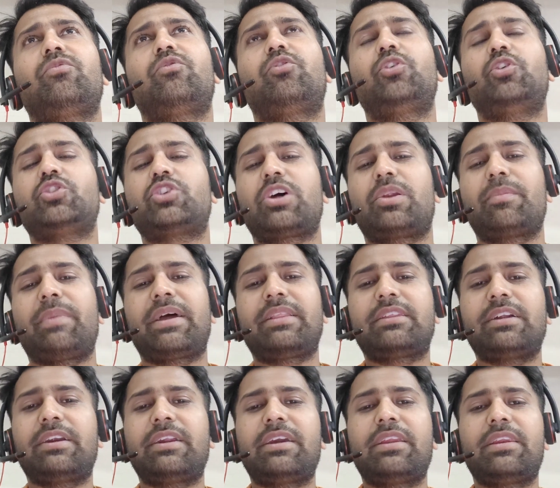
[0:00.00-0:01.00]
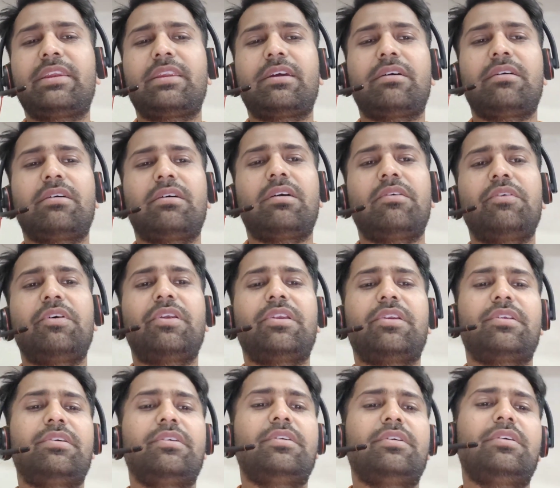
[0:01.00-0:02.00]
future method in our
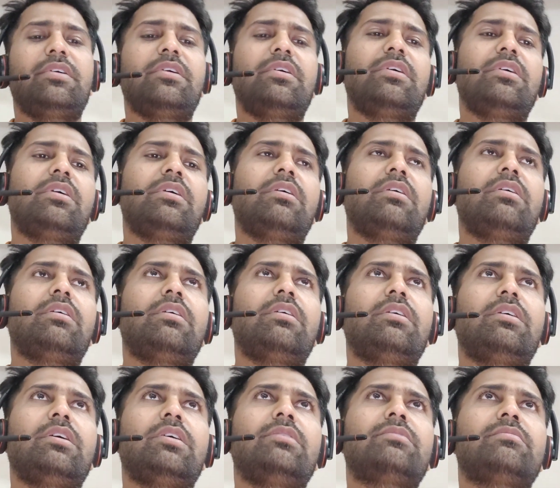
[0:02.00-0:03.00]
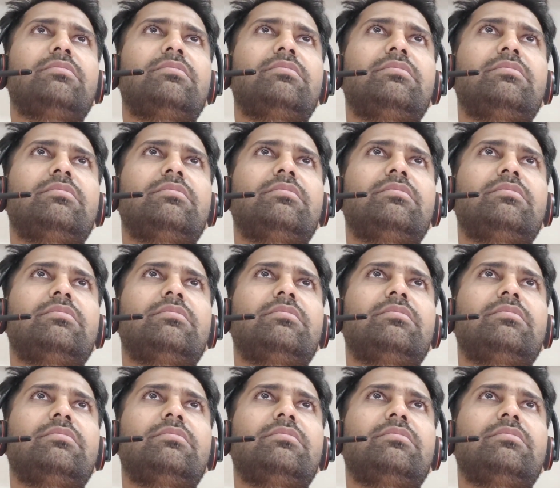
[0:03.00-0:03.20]
uh,